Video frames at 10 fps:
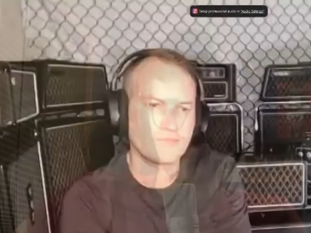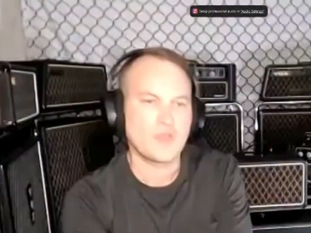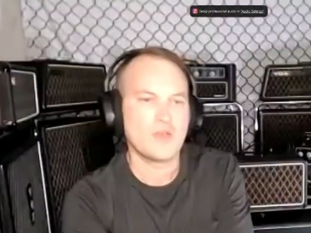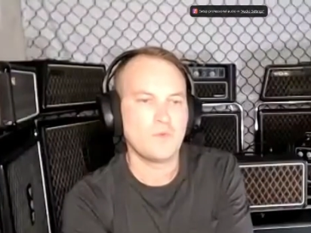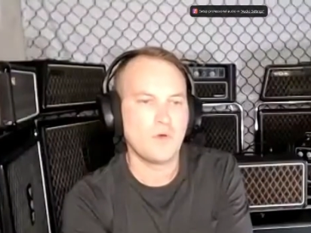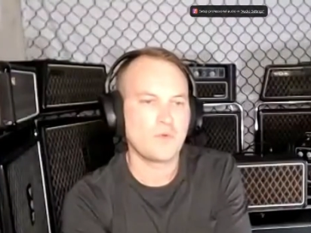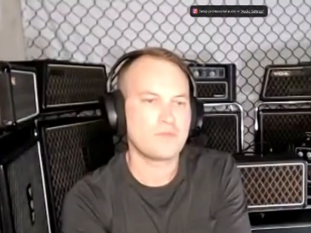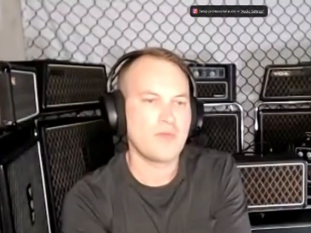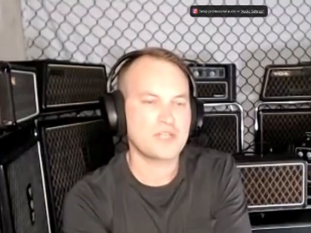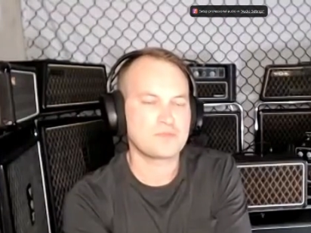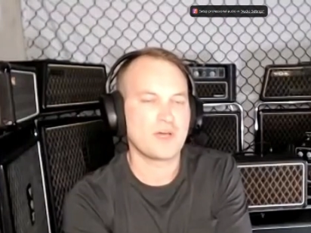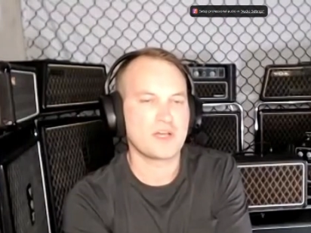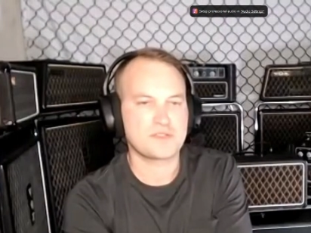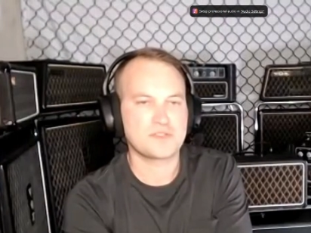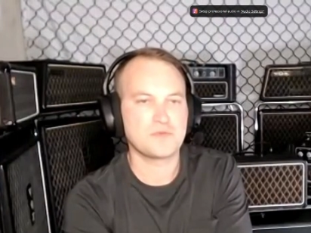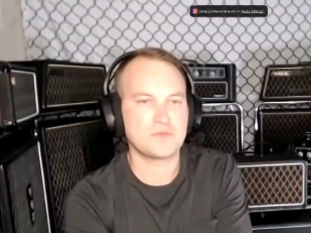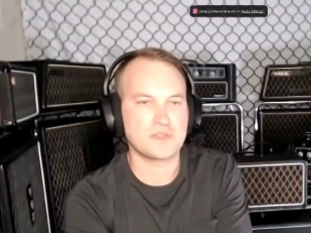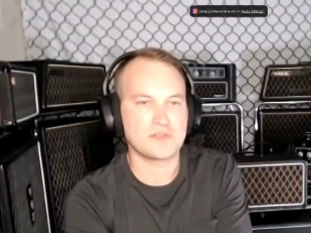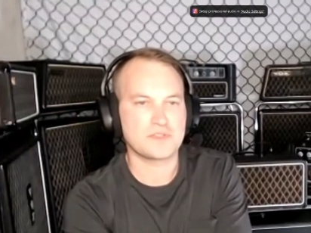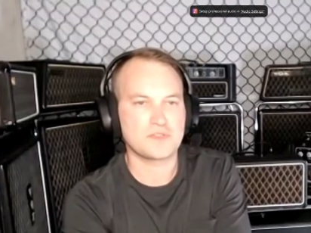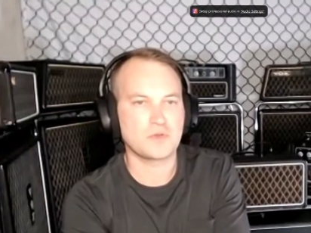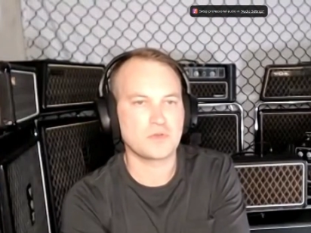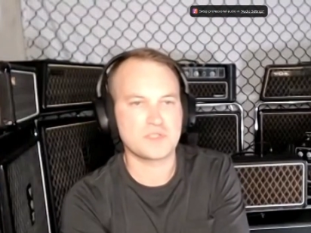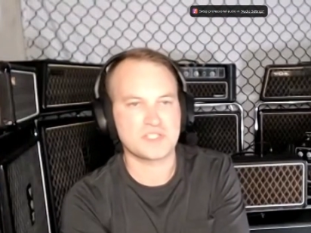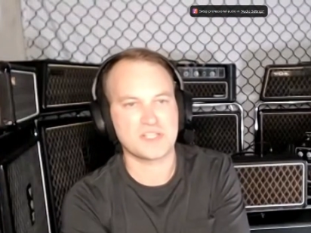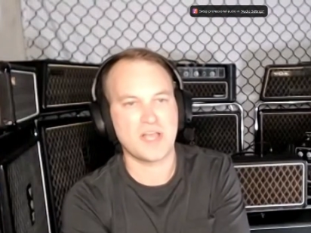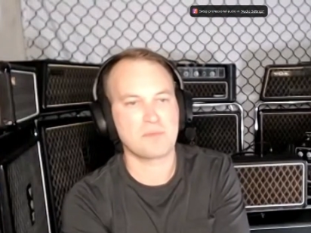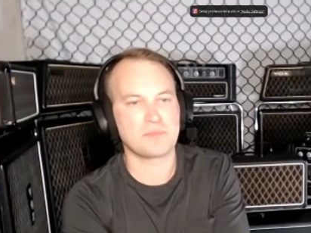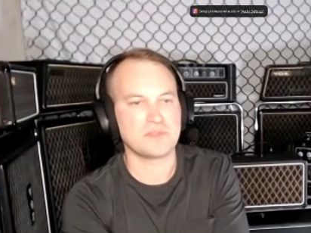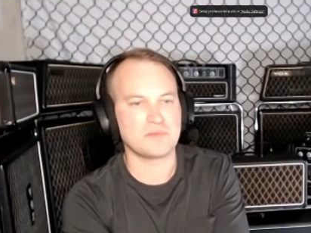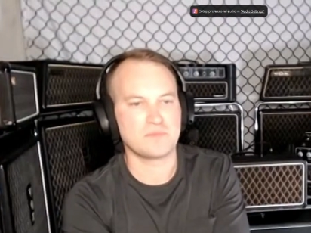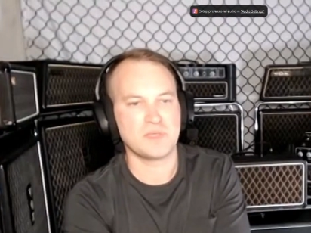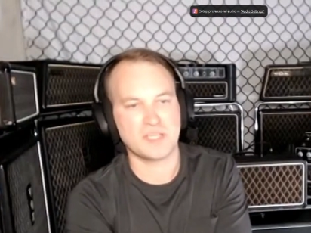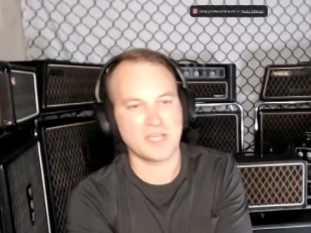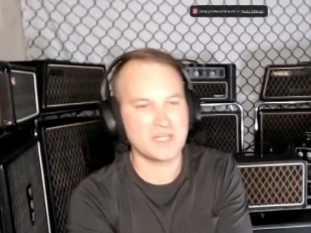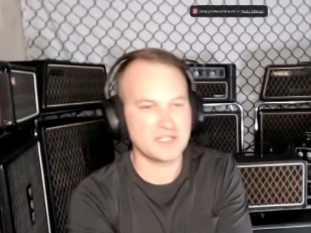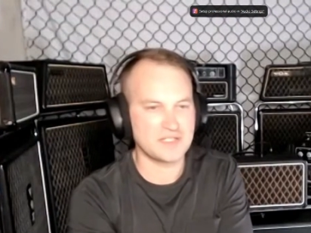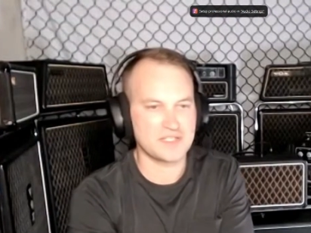Well, with Matchbox, too, the solo is sloppy. It kind of does